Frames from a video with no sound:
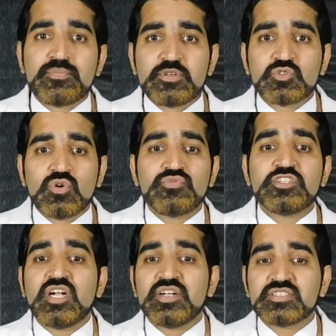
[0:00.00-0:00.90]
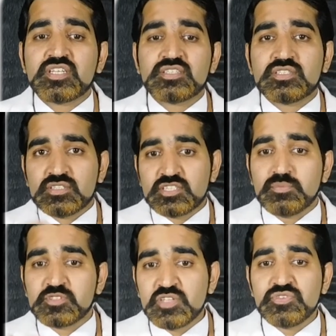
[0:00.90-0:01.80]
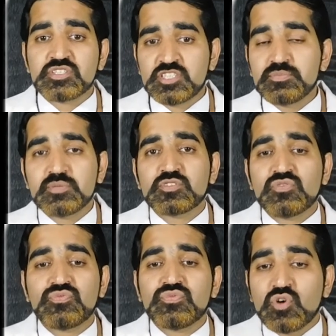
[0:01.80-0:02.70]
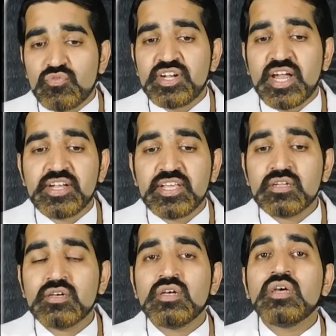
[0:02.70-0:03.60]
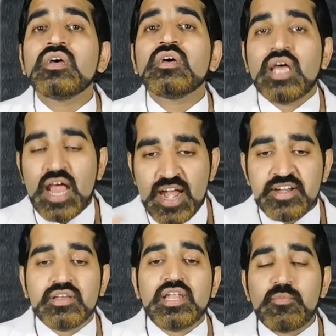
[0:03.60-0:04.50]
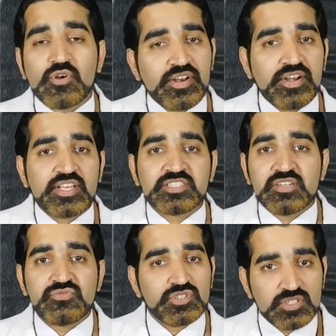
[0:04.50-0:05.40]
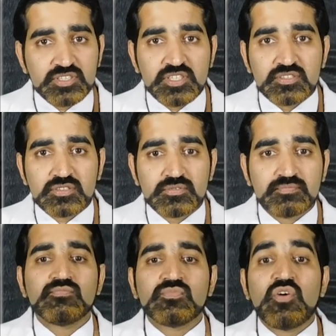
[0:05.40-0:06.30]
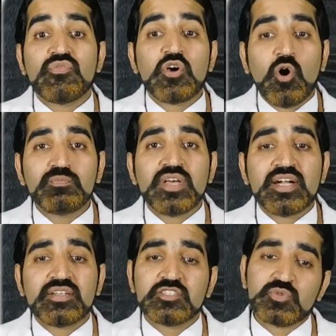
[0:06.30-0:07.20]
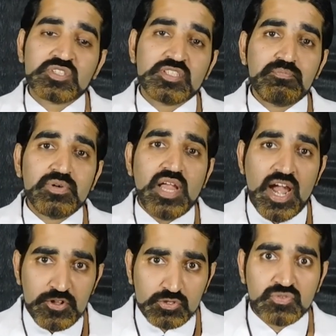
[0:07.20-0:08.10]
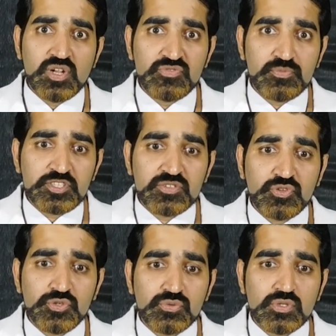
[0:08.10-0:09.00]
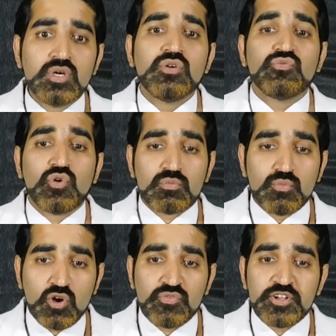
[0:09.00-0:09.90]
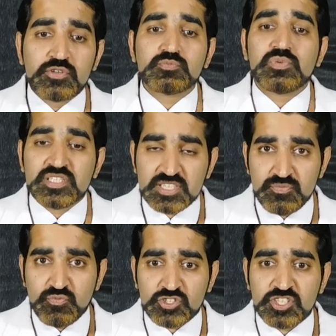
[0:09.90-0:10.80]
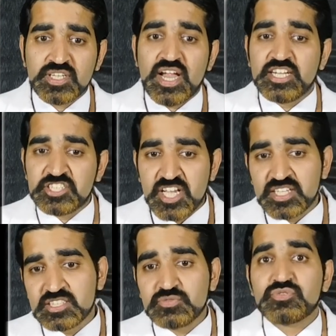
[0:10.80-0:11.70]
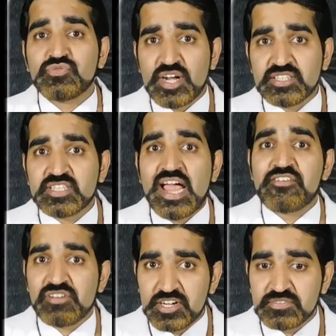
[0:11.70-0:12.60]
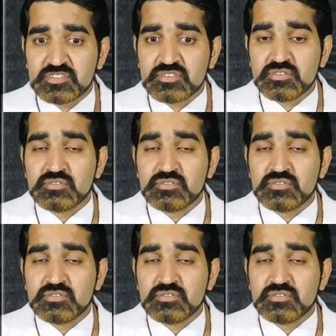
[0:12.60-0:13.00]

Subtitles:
episode, we shall discuss some severe symptoms of COVID-19 and laboratory testing for the disease. We hope that this was simple and useful information for you. For more videos, please keep watching and share this with friends and relatives.